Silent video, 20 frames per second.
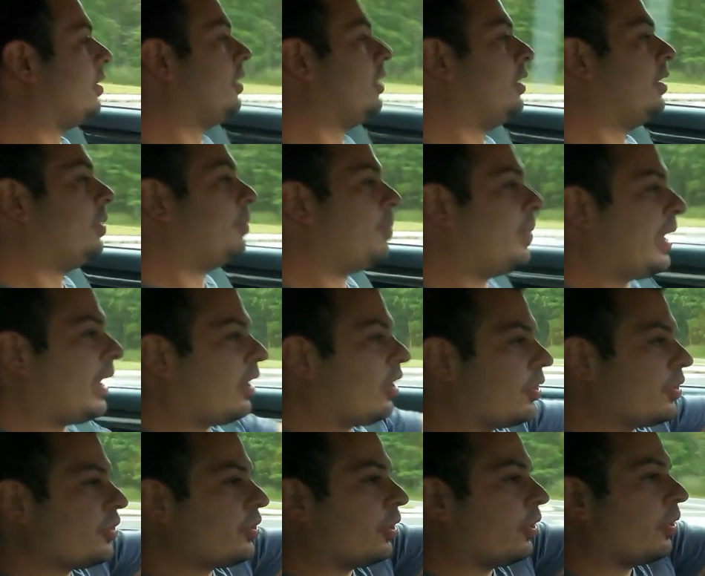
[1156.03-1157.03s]
make
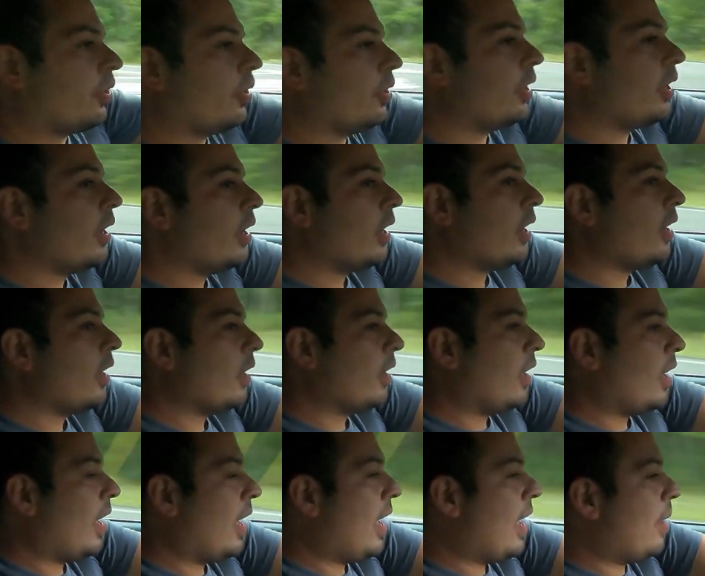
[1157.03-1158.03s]
our turn,
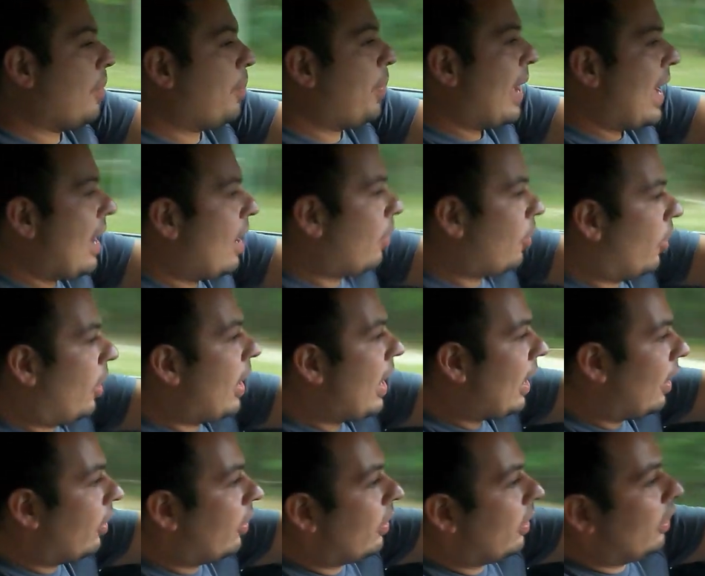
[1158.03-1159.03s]
and power
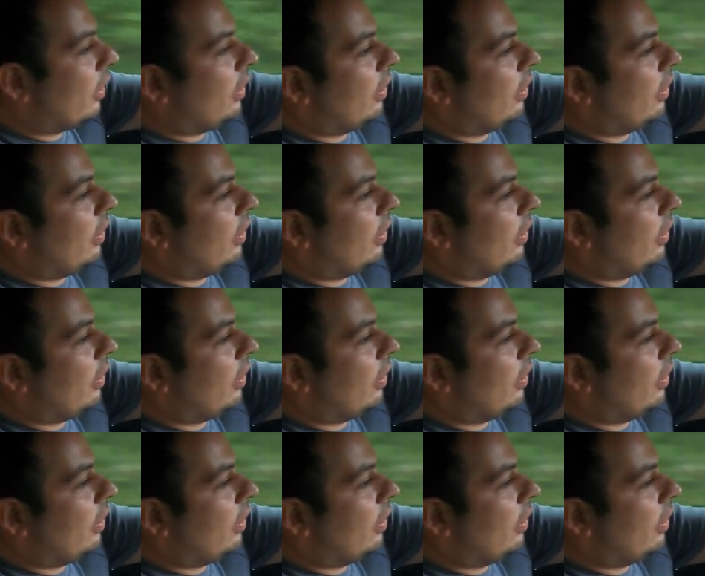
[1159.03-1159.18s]
out.